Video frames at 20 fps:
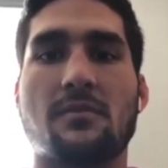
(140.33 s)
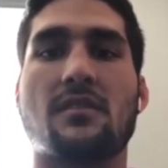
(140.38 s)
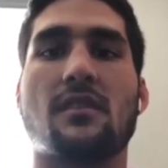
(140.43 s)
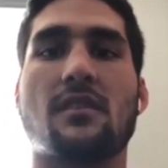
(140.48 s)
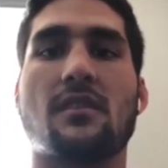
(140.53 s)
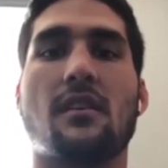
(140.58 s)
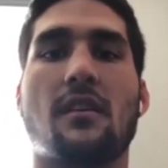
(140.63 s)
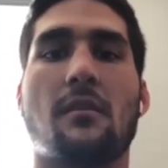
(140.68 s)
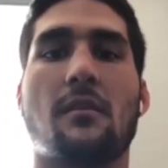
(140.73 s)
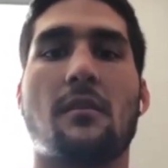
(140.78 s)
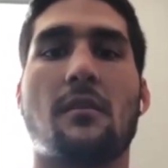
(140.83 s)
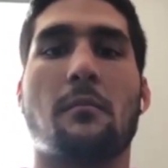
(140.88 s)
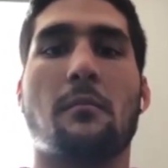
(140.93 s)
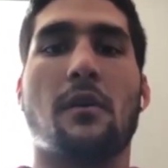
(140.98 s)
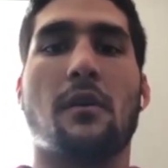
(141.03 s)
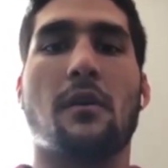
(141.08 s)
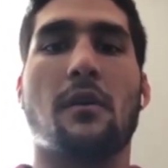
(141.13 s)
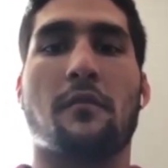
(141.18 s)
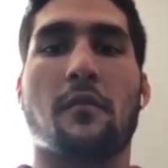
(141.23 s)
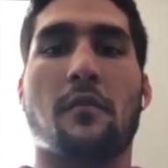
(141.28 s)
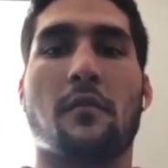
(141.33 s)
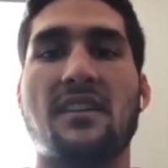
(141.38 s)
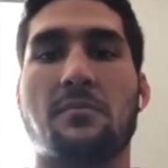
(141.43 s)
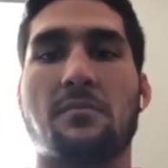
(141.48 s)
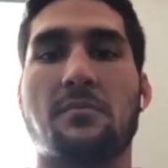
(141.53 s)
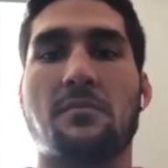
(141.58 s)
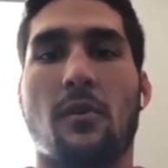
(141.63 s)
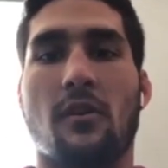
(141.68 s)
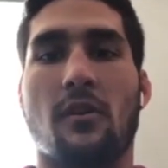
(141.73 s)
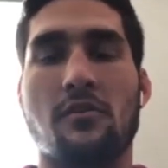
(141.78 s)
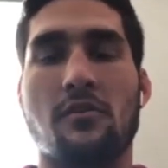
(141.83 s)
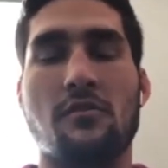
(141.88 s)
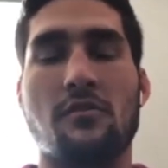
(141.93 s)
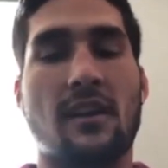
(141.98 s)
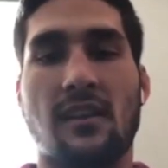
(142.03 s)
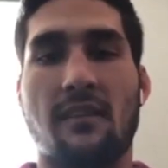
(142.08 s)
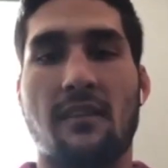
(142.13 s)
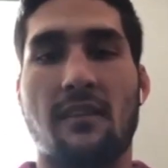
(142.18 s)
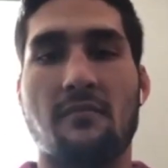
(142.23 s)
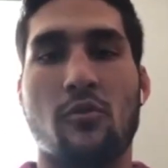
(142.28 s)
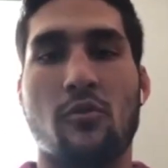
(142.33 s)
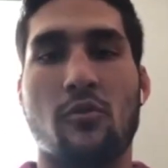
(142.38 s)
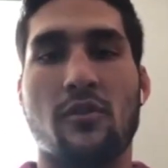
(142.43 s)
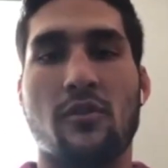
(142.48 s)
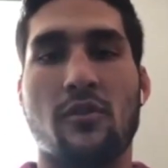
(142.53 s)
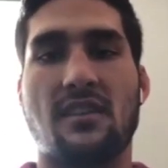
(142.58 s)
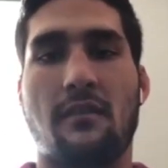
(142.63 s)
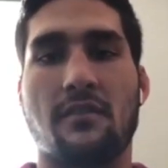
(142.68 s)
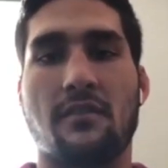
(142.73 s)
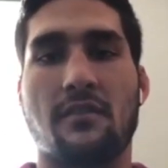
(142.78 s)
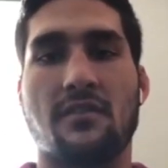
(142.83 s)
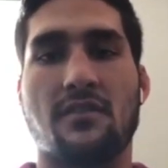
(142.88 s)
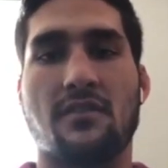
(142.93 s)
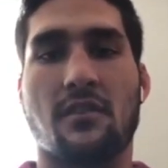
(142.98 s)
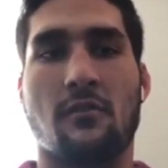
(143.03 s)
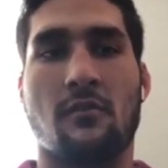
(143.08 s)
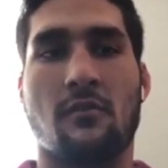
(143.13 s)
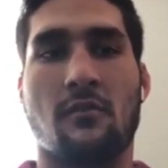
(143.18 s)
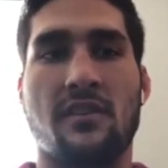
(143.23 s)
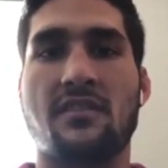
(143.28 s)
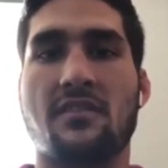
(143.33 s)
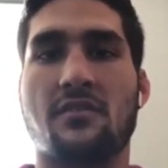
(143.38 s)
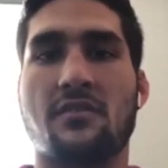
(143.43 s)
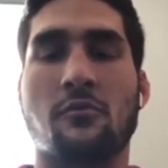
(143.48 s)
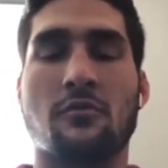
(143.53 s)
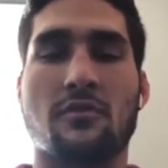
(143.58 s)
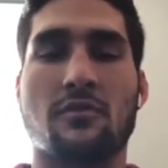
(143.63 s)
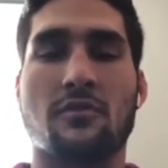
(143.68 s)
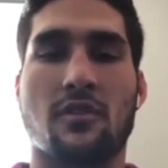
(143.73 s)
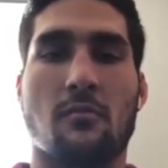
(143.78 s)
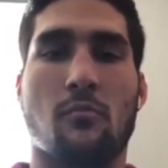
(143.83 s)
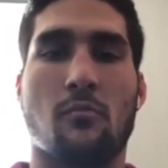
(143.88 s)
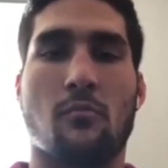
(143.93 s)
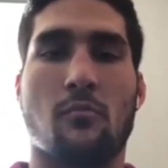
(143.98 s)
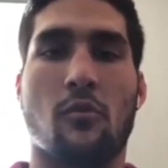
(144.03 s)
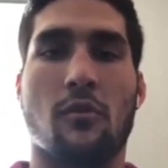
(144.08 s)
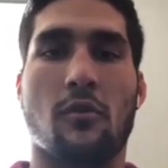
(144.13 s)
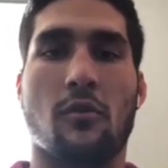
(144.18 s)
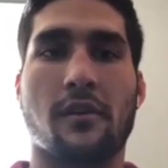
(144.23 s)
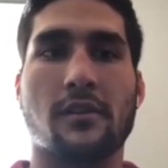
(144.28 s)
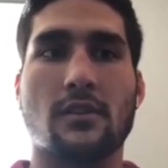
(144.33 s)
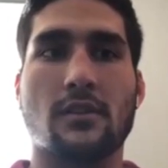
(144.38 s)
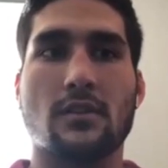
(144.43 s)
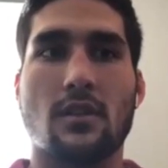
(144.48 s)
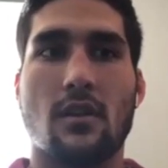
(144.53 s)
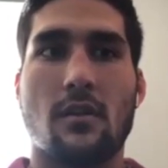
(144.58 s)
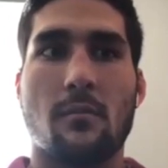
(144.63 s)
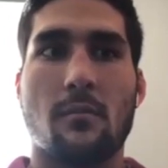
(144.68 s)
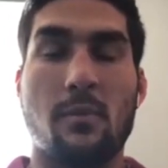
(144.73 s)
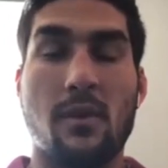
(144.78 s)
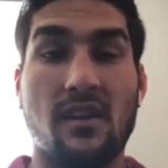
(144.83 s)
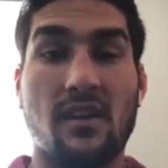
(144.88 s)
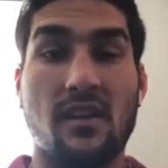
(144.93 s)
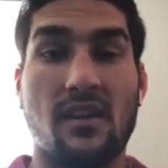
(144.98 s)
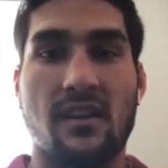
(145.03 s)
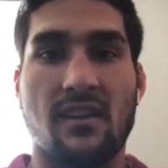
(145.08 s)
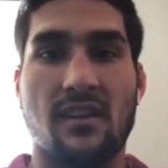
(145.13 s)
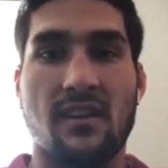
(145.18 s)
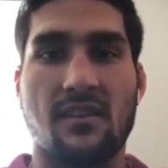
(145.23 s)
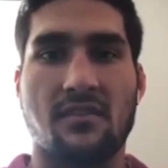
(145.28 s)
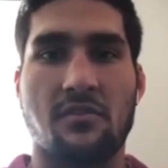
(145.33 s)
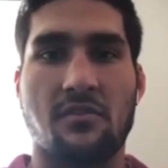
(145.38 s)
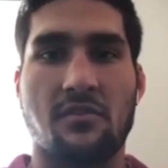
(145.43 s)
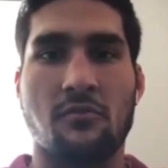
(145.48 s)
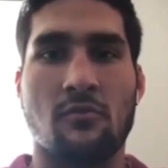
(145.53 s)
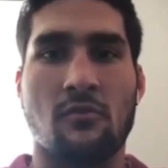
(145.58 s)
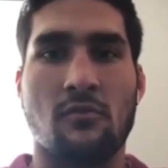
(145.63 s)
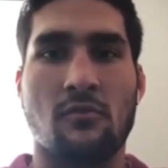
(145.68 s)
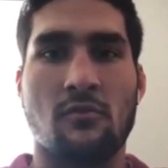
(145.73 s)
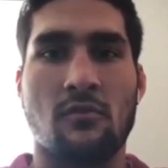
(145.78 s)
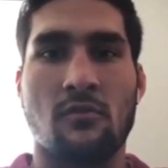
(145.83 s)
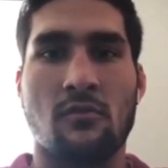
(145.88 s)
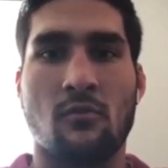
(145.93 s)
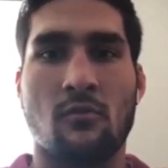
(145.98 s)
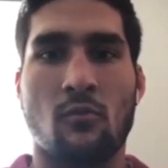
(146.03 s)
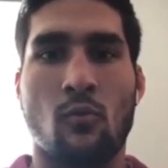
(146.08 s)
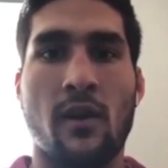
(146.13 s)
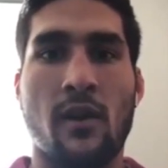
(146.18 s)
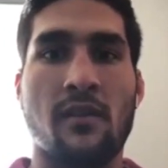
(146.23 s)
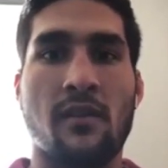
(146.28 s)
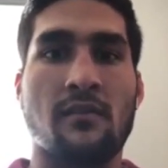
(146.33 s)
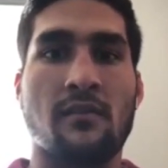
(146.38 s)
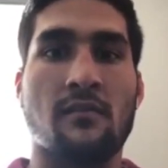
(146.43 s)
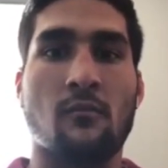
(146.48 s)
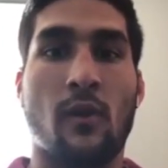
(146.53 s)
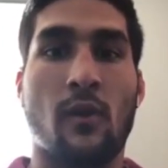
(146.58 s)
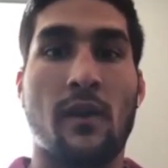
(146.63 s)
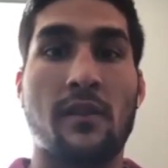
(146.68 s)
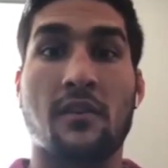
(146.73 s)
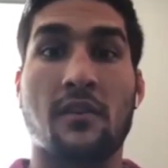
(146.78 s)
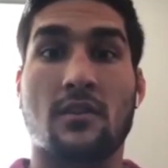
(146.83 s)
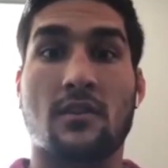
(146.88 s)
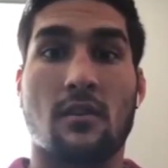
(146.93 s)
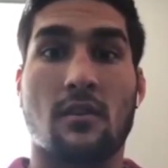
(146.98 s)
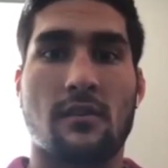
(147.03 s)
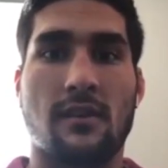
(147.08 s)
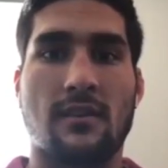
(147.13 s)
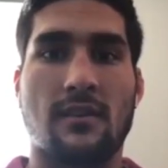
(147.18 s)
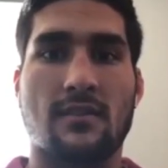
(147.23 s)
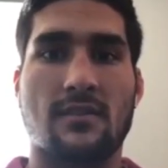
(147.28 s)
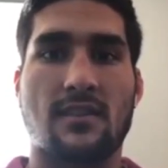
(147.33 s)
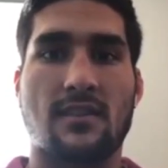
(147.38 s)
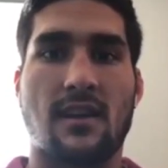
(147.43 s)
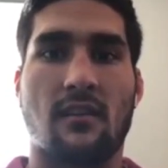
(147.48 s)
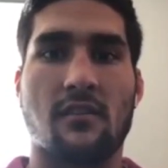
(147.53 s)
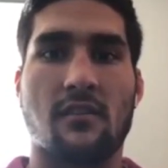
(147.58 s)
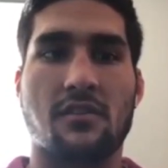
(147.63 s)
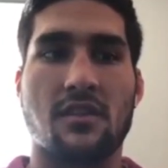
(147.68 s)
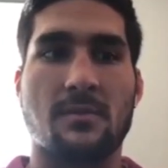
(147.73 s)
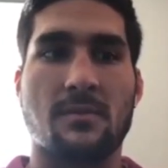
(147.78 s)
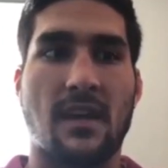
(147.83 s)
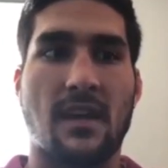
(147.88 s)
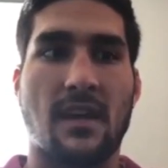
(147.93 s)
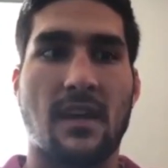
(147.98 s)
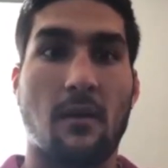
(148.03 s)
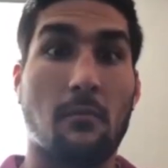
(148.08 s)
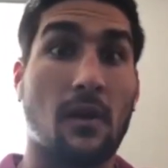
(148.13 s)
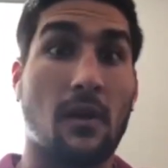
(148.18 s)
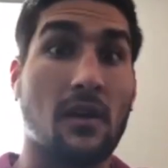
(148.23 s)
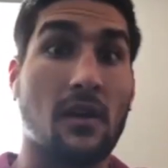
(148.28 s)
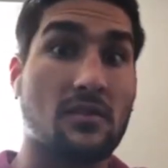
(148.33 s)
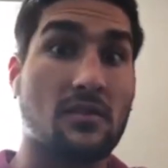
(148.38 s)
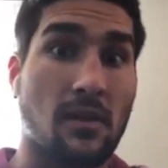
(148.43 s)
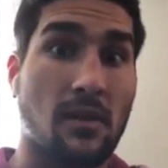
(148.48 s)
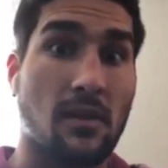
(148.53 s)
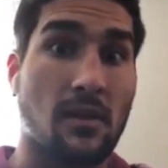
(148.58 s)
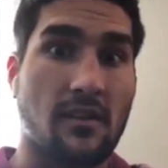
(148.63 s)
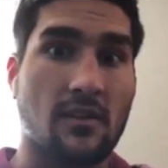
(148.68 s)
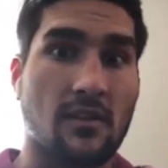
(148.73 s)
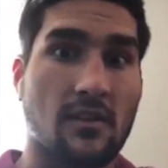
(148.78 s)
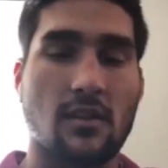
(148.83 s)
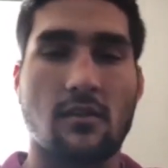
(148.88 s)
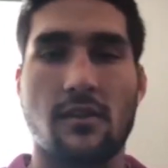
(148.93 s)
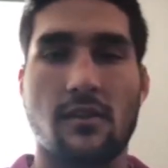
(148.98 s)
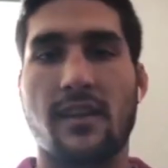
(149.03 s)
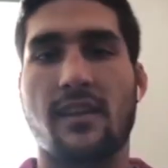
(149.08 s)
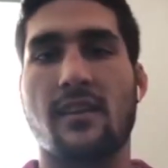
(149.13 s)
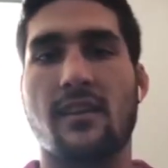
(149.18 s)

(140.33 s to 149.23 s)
Yeah. But for baseball, you got 11.7. So these schools are more picky as to when they're throwing out scholarships, how much money they're throwing at kids.